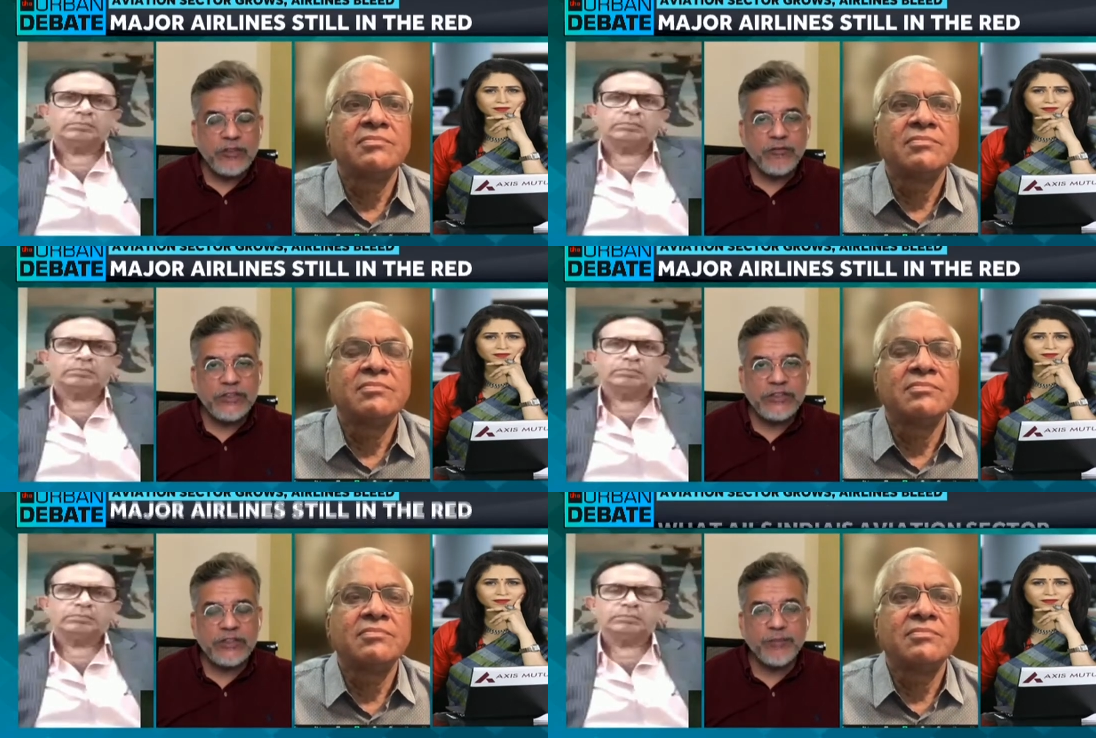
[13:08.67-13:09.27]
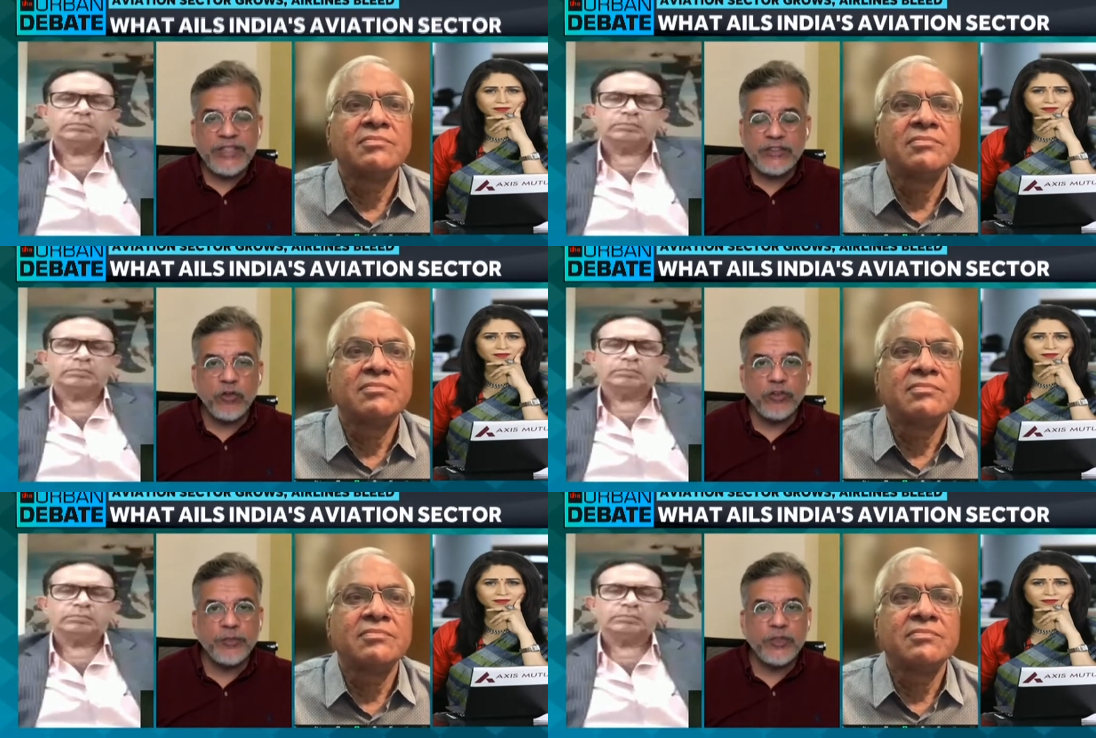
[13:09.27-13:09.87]
Speaker 1: which is a major
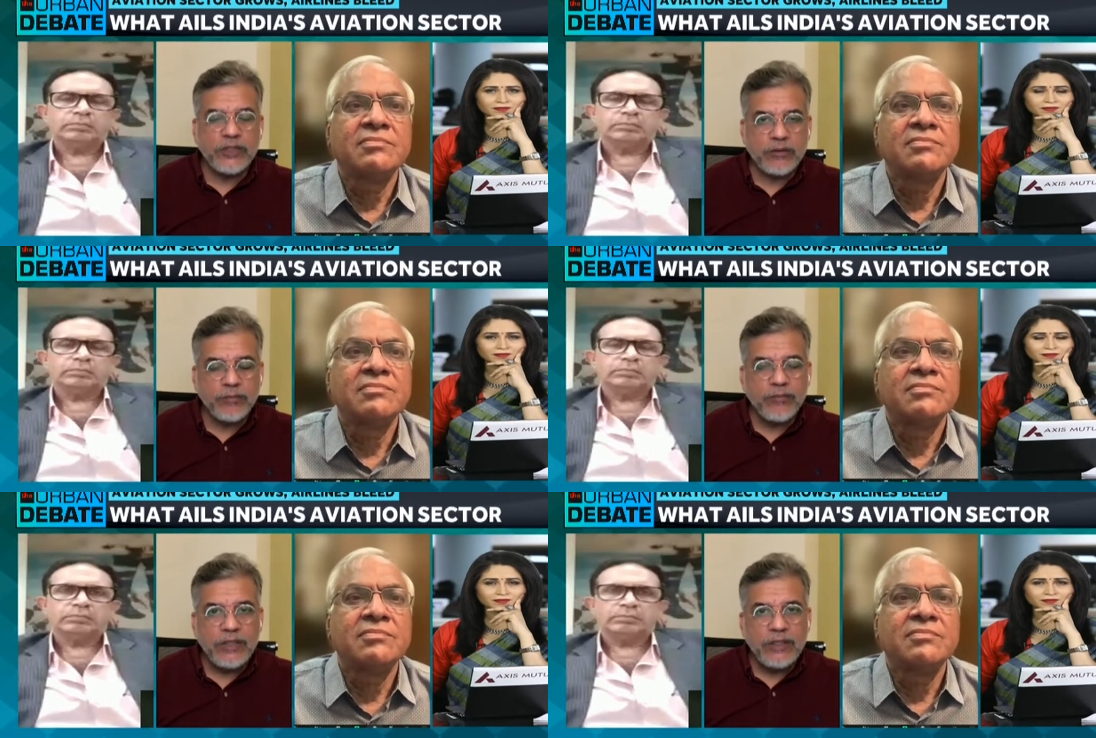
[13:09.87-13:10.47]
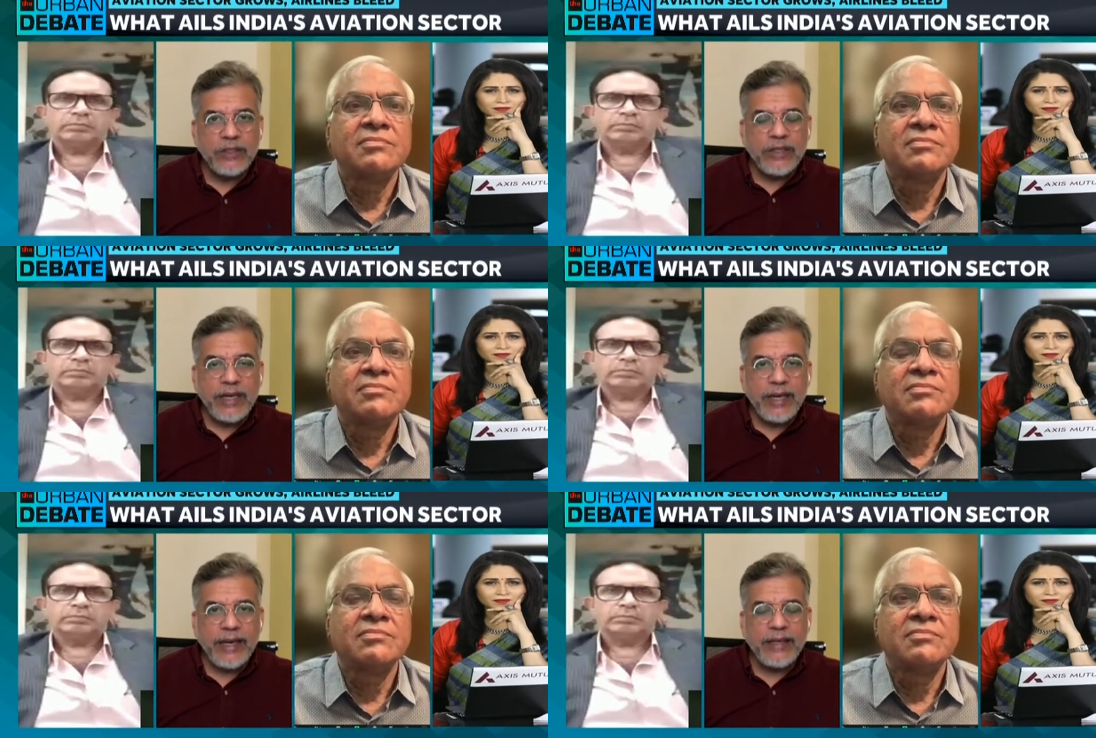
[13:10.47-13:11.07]
contributor
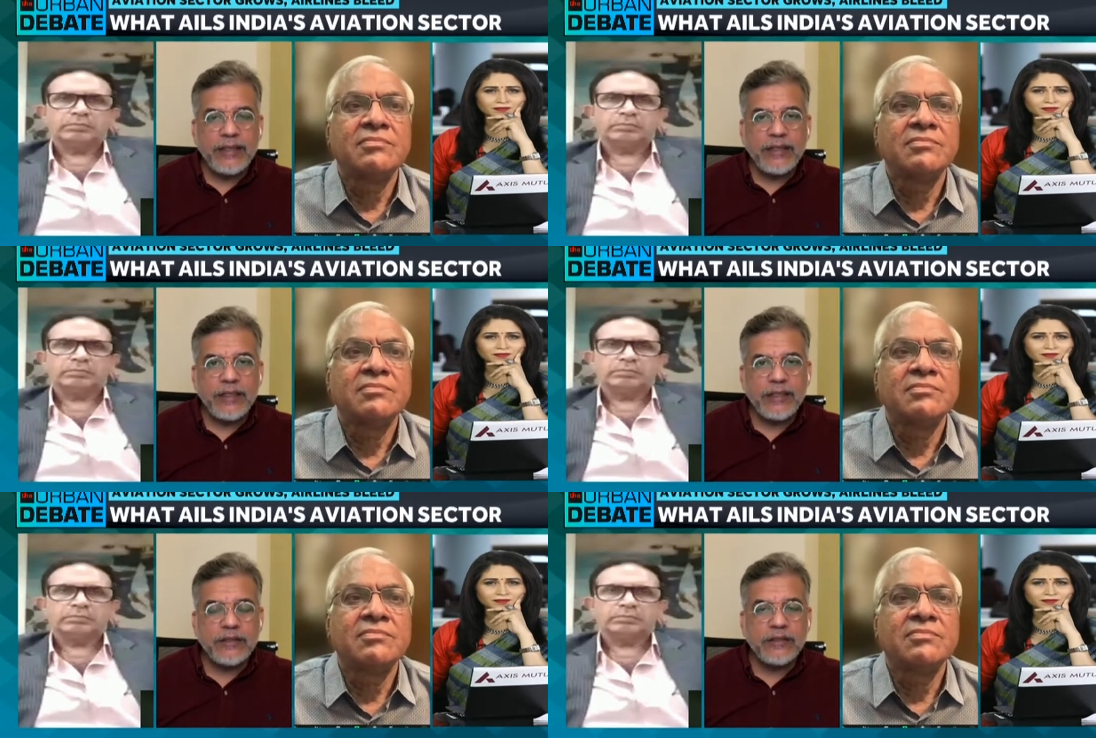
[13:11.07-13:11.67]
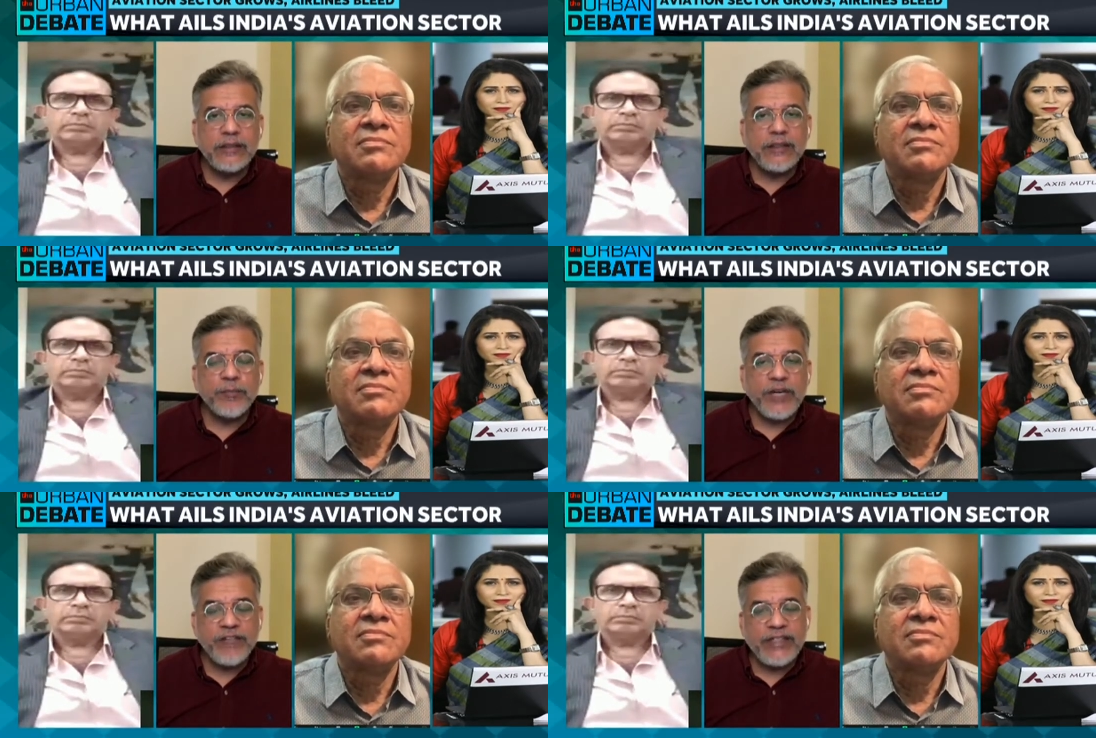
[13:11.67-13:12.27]
and uh, the
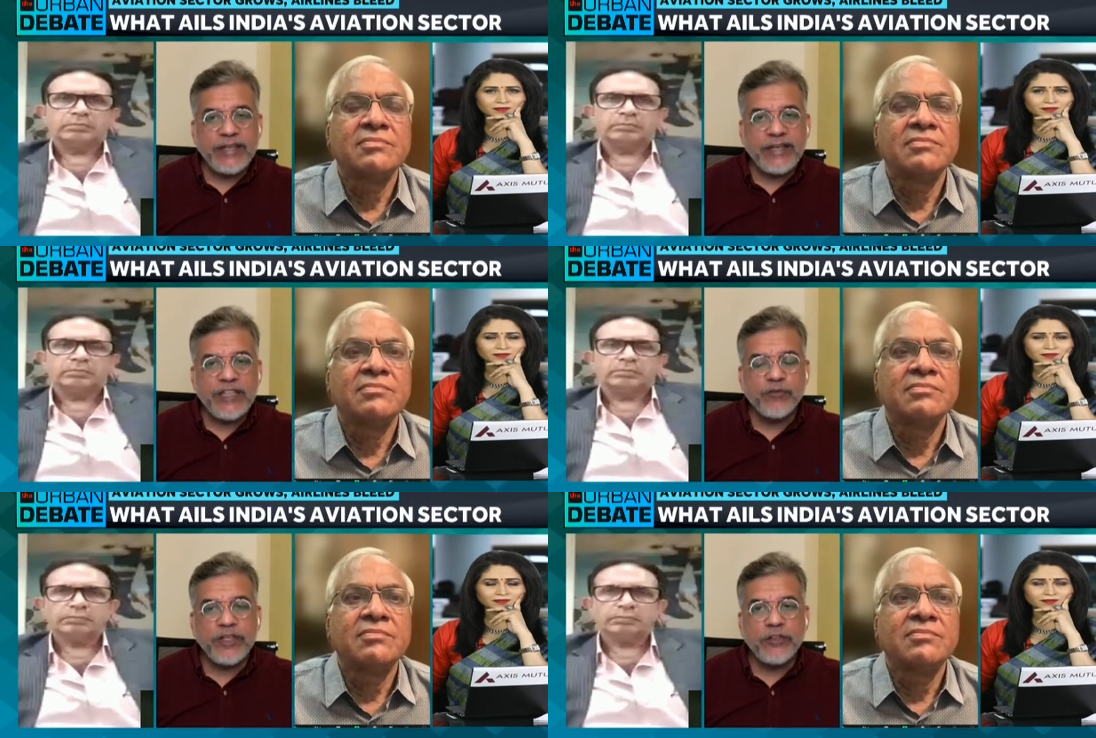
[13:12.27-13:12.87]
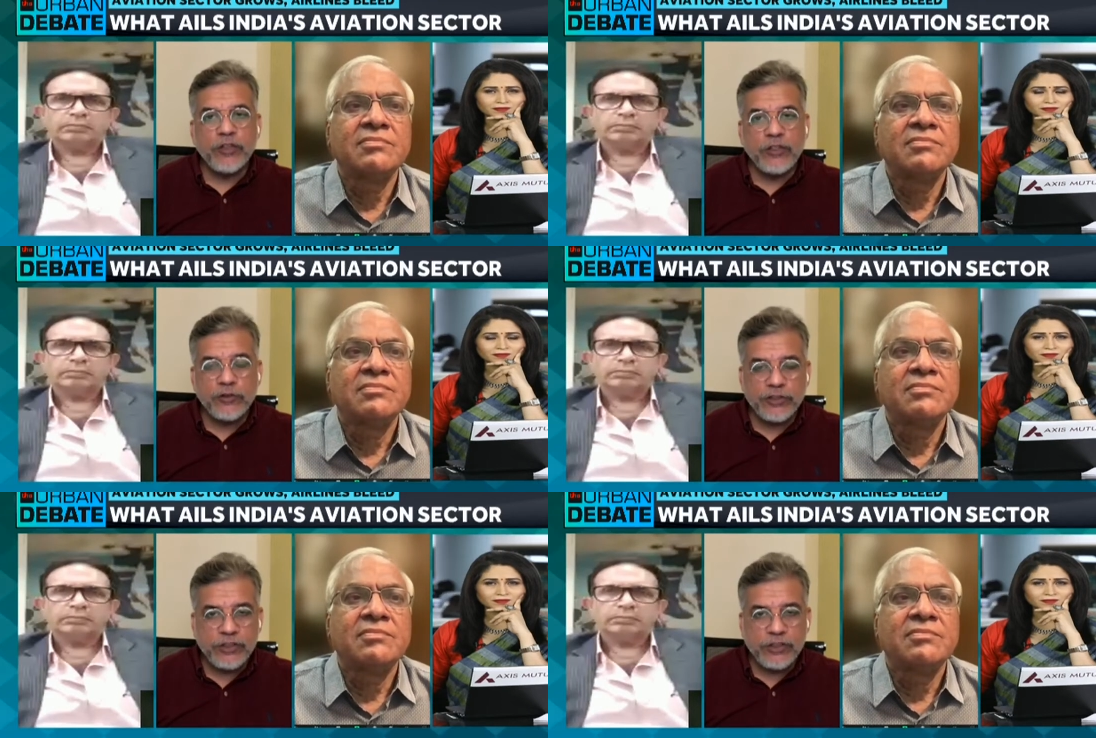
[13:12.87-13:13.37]
private airlines were introduced.